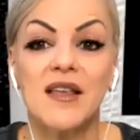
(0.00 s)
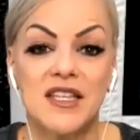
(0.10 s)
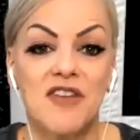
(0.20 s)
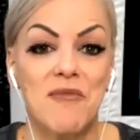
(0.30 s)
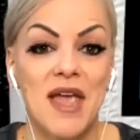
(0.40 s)

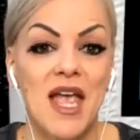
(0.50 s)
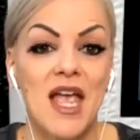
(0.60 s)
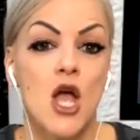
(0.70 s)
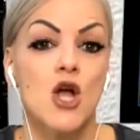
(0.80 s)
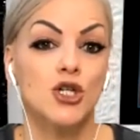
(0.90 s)
of me
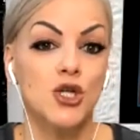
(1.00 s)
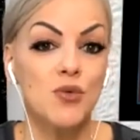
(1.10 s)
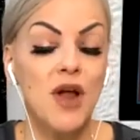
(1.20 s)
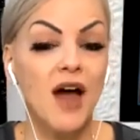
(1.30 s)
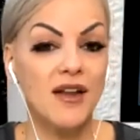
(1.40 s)
to
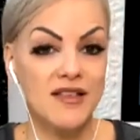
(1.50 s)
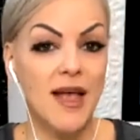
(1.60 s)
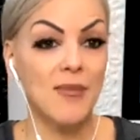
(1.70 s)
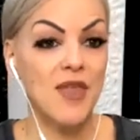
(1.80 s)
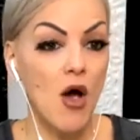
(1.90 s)
not
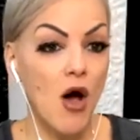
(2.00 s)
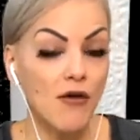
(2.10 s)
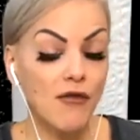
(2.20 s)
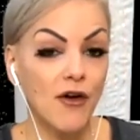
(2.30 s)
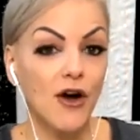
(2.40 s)
accept the
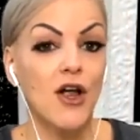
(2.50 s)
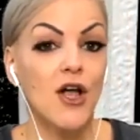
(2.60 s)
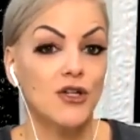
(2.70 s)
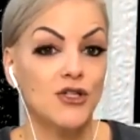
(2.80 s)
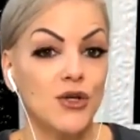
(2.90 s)
offer
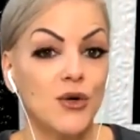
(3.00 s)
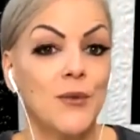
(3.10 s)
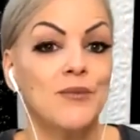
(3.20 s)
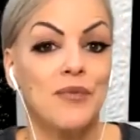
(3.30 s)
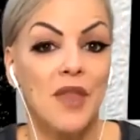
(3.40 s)
to,
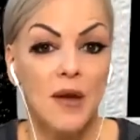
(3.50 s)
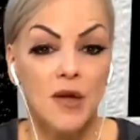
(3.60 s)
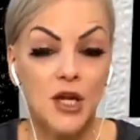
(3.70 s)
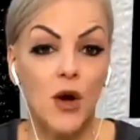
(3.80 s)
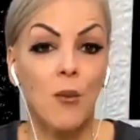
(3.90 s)

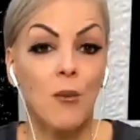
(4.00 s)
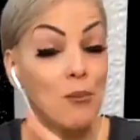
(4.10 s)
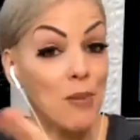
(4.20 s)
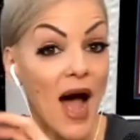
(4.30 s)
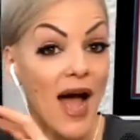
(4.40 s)

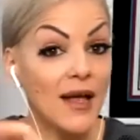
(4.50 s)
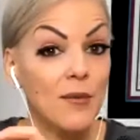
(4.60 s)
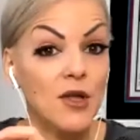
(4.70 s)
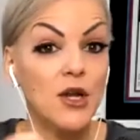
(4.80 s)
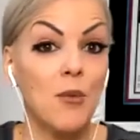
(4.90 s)
buy,
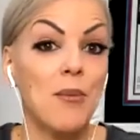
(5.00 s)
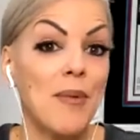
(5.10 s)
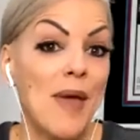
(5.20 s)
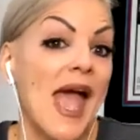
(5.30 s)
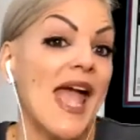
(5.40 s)

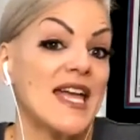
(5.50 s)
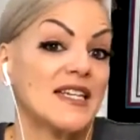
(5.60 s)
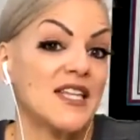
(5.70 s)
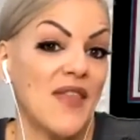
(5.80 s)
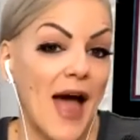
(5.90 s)
pay
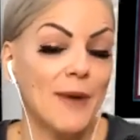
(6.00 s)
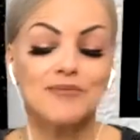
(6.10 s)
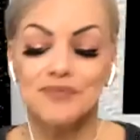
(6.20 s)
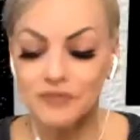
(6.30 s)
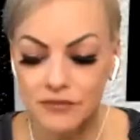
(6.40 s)
into that.
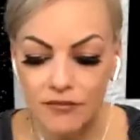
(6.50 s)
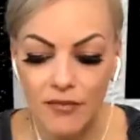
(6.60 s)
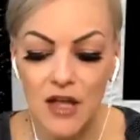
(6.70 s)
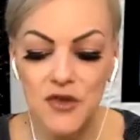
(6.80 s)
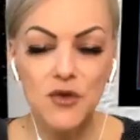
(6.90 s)

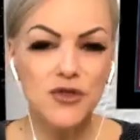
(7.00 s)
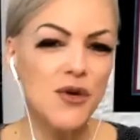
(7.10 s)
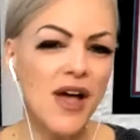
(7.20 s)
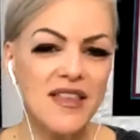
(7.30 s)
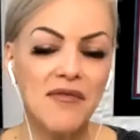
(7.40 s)
So do you
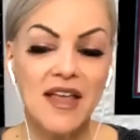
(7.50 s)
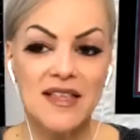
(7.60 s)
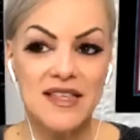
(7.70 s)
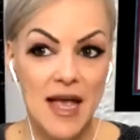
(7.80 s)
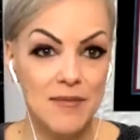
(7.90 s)
guys have like
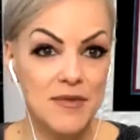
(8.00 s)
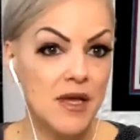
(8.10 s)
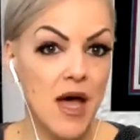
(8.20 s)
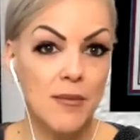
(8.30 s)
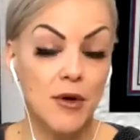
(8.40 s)
Sam's
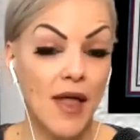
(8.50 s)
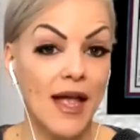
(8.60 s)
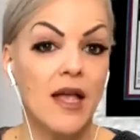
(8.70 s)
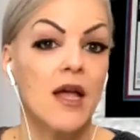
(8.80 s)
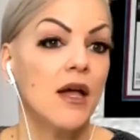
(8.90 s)
Club or like,
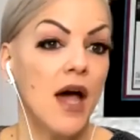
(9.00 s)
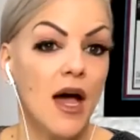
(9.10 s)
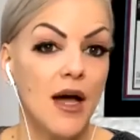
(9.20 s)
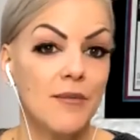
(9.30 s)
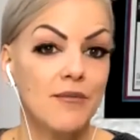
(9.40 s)

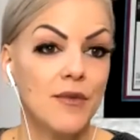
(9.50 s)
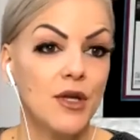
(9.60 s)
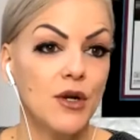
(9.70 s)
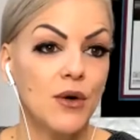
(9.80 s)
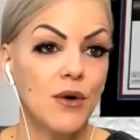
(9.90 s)

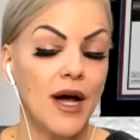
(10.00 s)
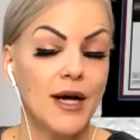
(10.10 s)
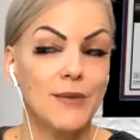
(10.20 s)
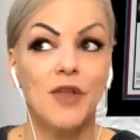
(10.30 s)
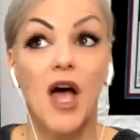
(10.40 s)

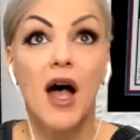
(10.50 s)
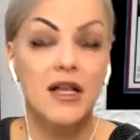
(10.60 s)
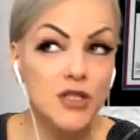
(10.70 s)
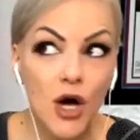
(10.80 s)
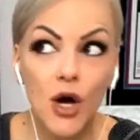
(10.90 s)

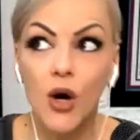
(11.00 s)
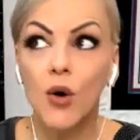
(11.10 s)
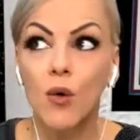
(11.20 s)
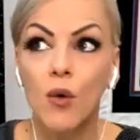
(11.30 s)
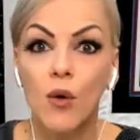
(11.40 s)

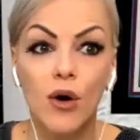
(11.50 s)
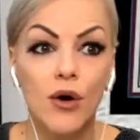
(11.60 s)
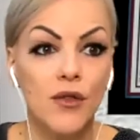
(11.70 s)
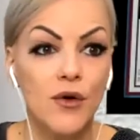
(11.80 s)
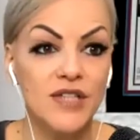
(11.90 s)
Costco or
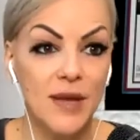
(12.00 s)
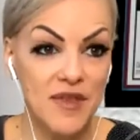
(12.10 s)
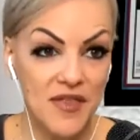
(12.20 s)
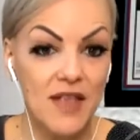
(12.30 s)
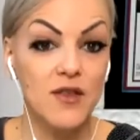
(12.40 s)
those types of
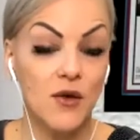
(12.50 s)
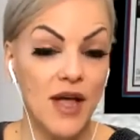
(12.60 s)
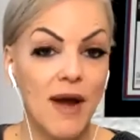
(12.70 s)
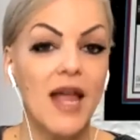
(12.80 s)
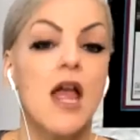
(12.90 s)
things? Okay,
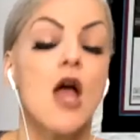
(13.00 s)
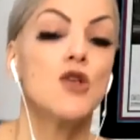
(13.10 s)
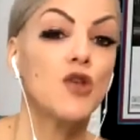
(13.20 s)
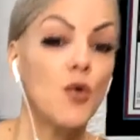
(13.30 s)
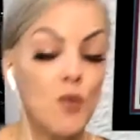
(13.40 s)
right?
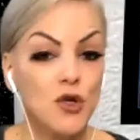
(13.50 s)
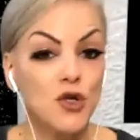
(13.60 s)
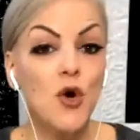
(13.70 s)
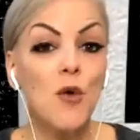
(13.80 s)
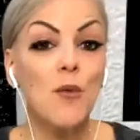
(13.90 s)
So
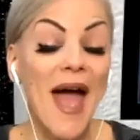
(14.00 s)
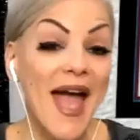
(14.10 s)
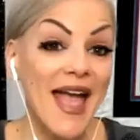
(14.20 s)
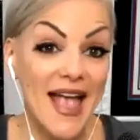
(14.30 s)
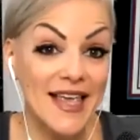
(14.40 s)
you pay